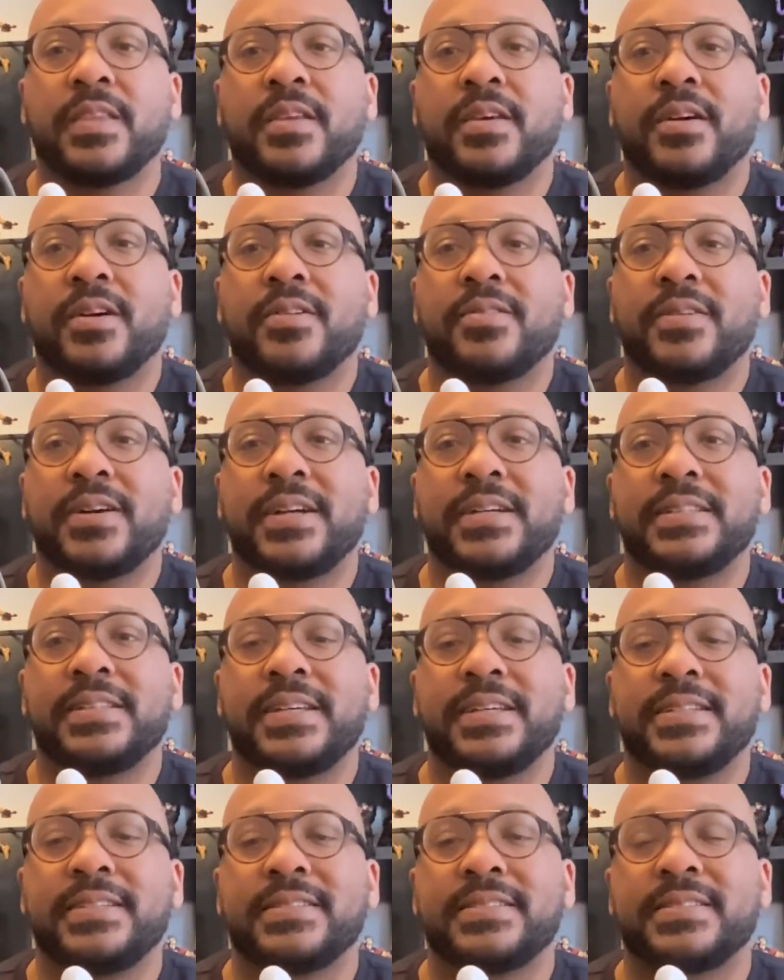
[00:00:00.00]
All right,
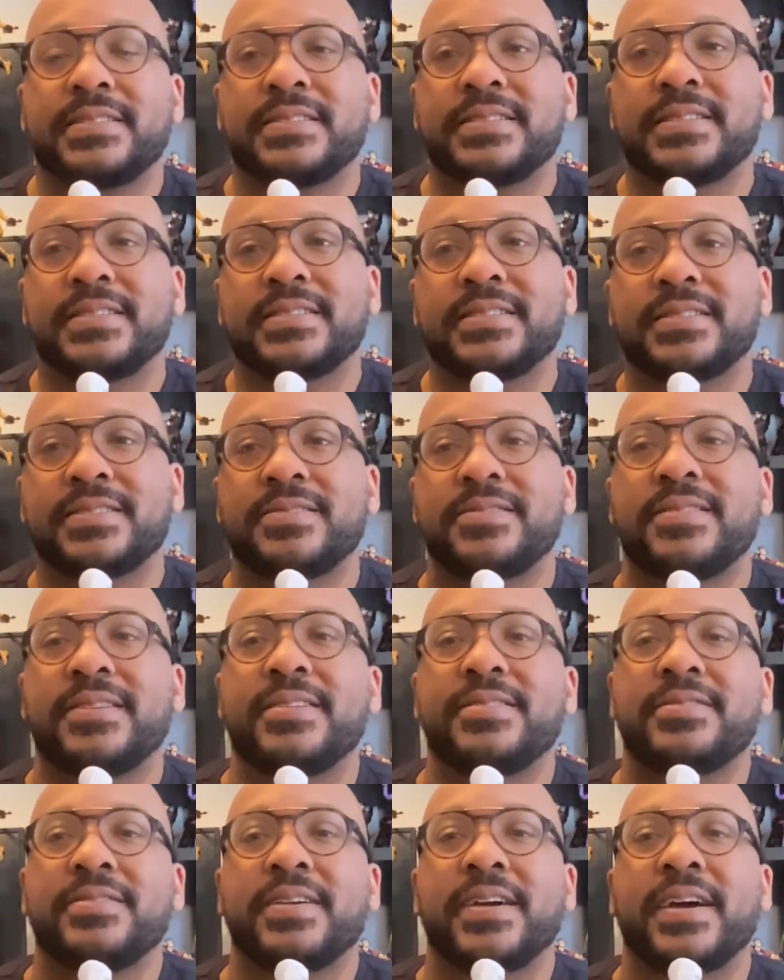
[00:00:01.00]
ladies and gents, so there
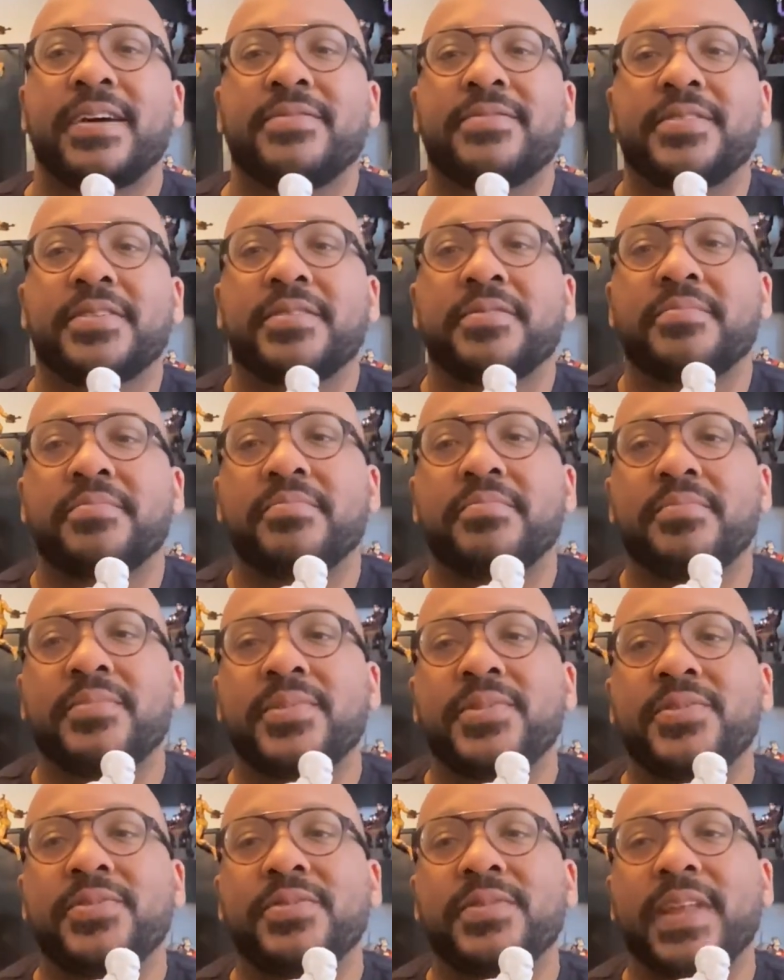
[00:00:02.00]
you have it.
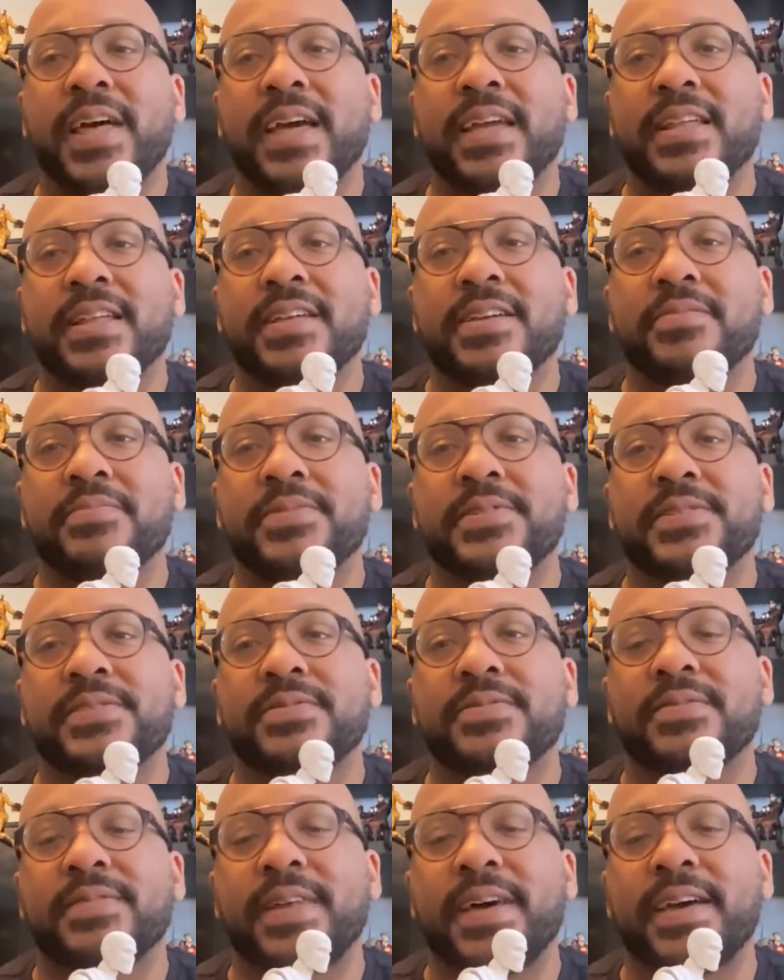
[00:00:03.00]
Moon Knight and
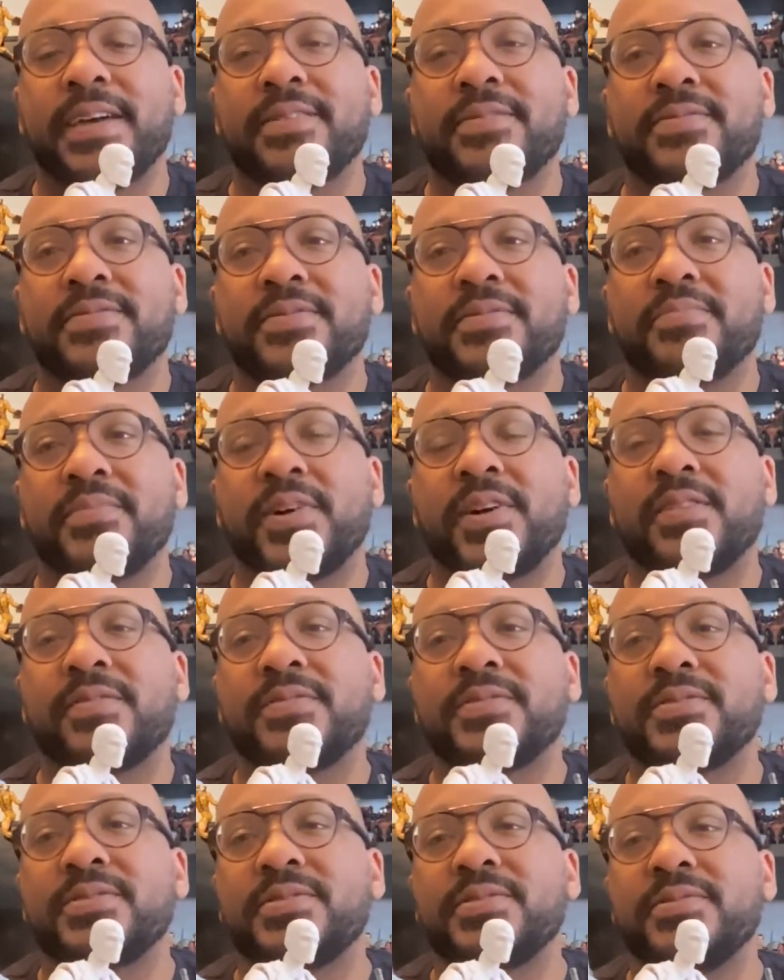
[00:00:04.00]
Mr. Knight from
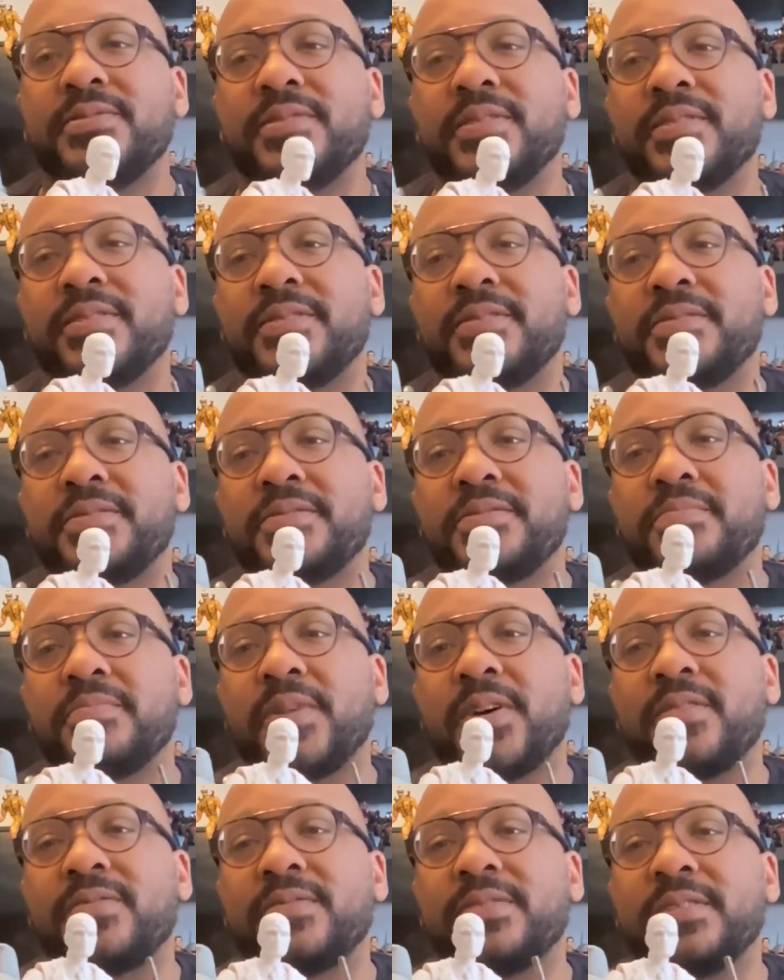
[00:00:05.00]
Marvel Studios,
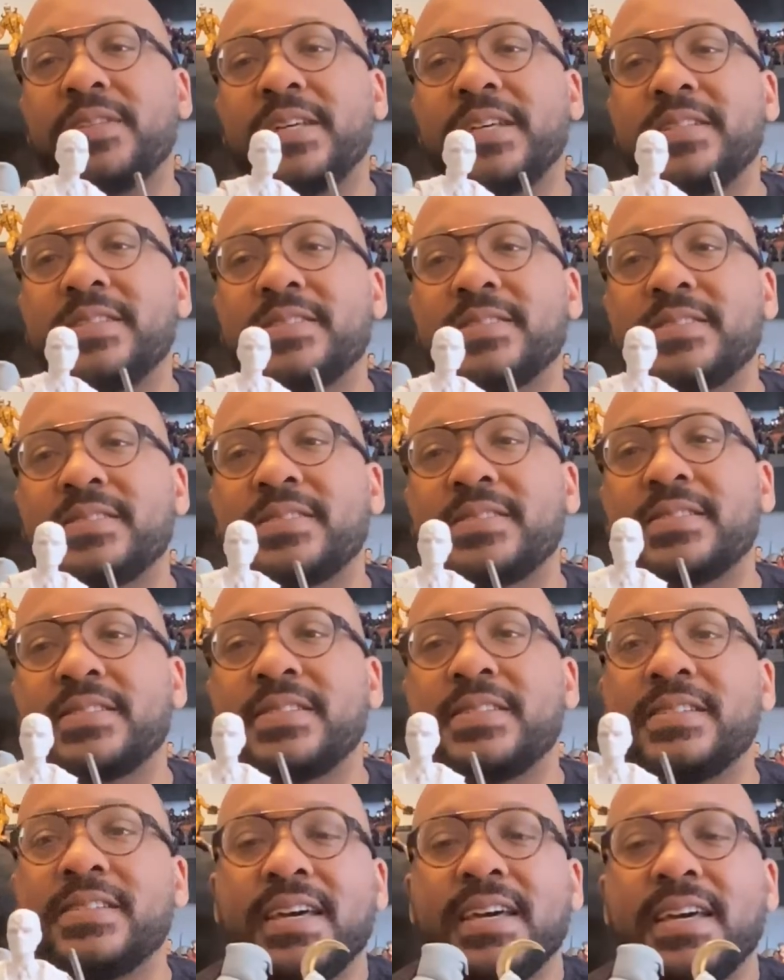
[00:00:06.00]
Marvel Legends.
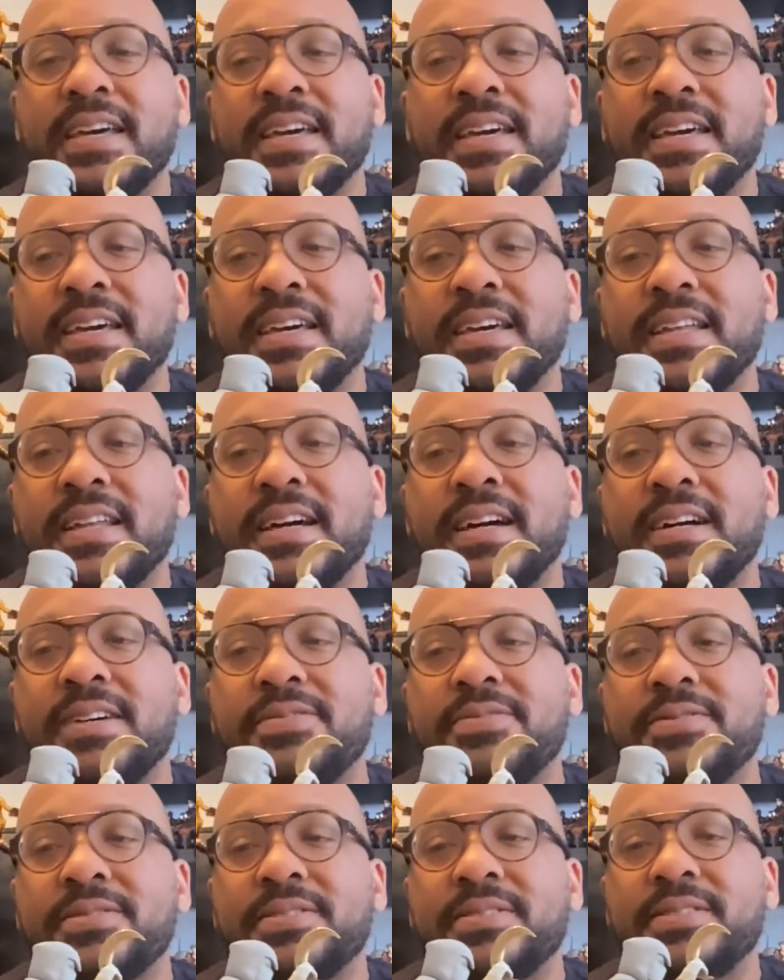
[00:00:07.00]
And I
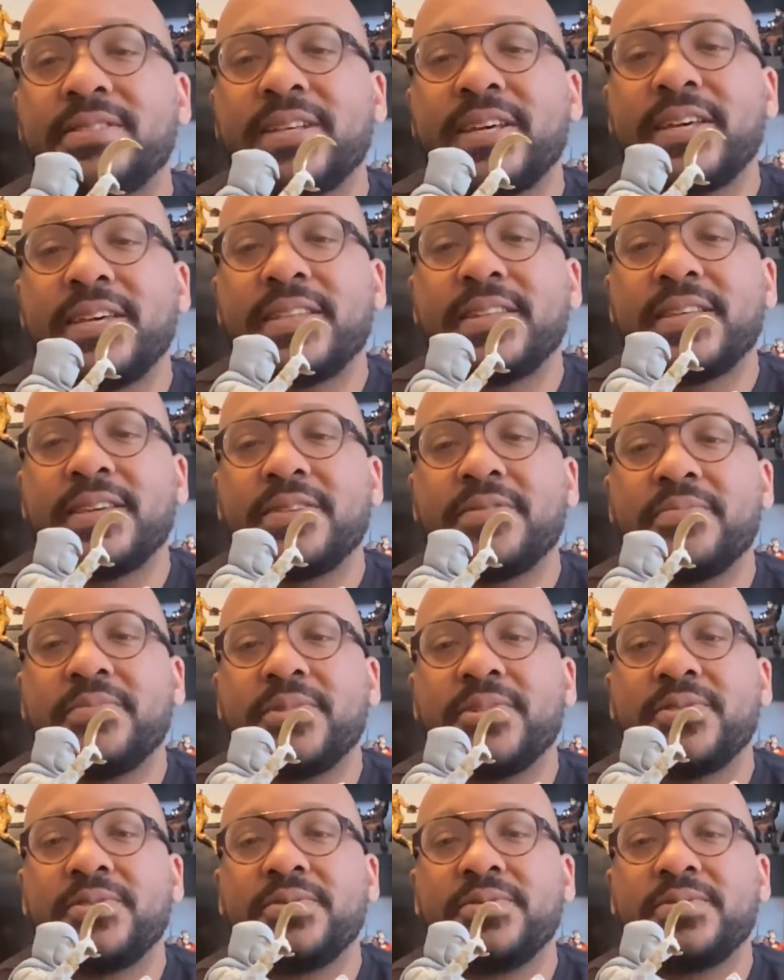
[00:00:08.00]
would say that
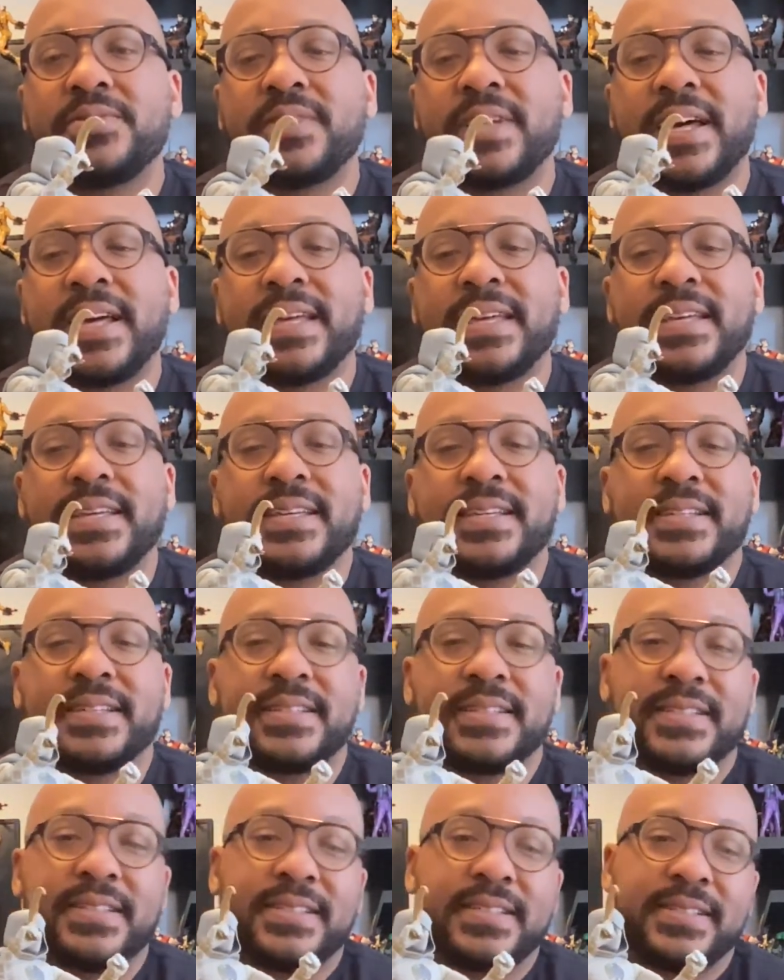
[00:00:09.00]
Moon Knight
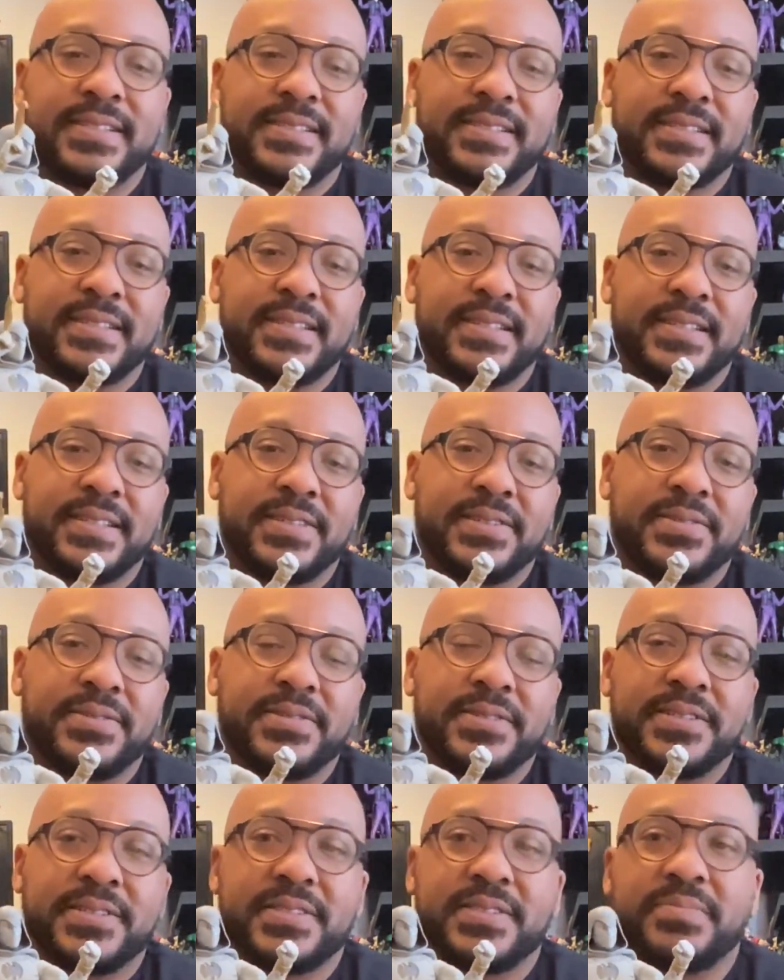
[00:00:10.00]
gets a
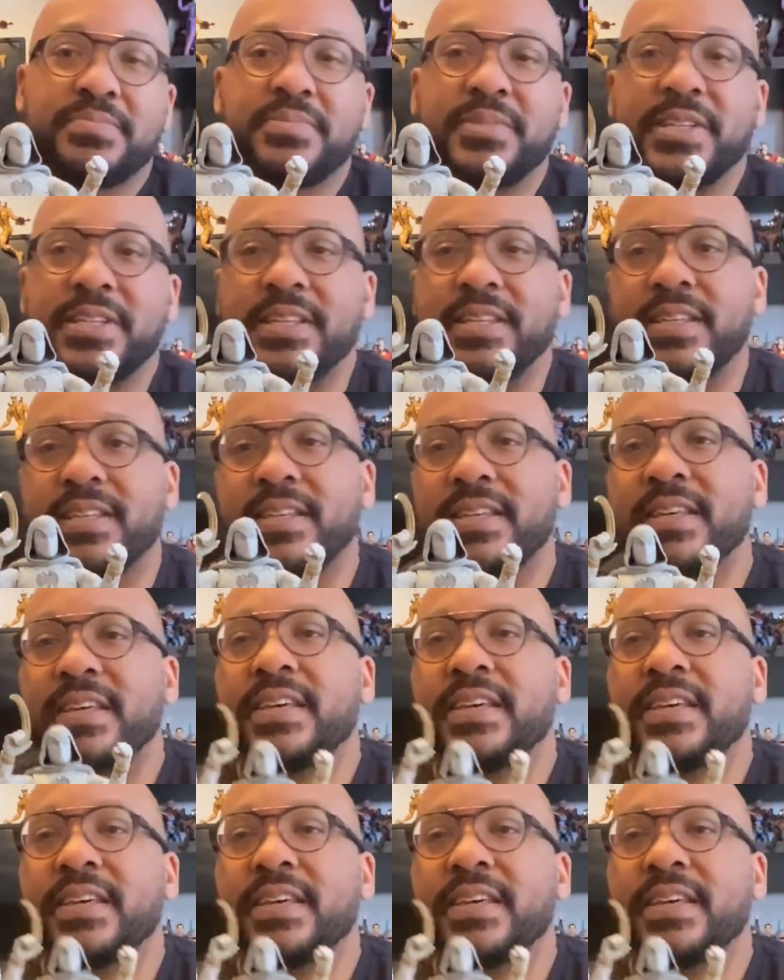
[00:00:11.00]
crispy